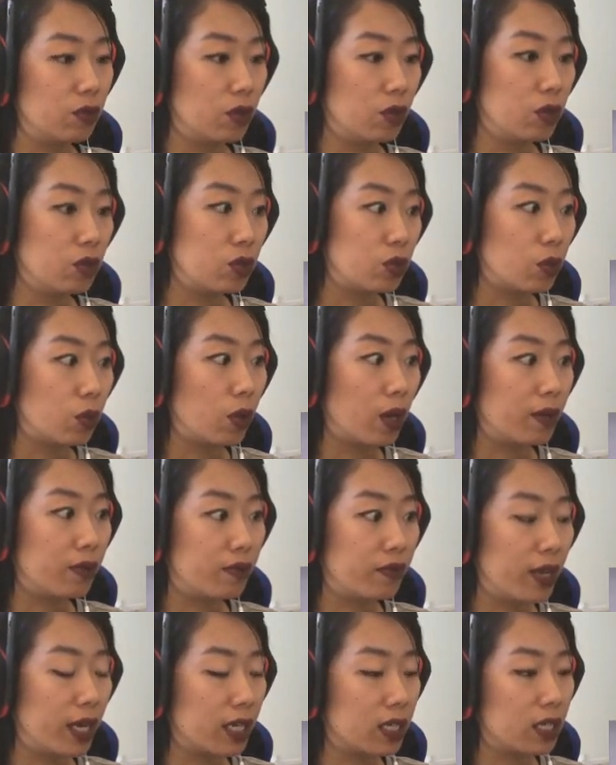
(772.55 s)
also
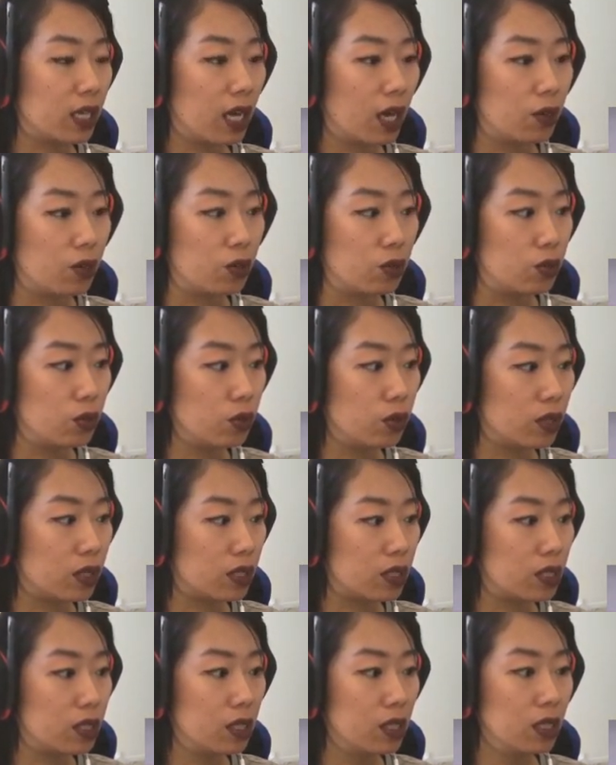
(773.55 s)
affect how you do
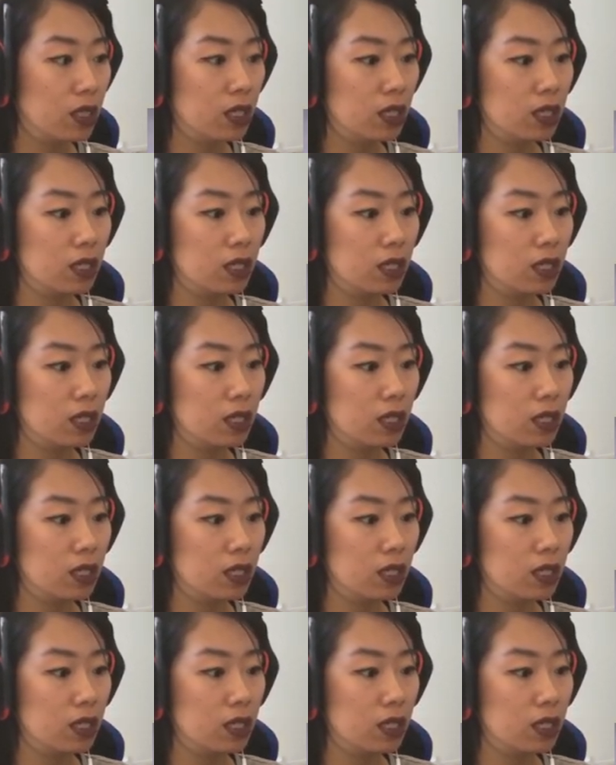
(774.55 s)
this.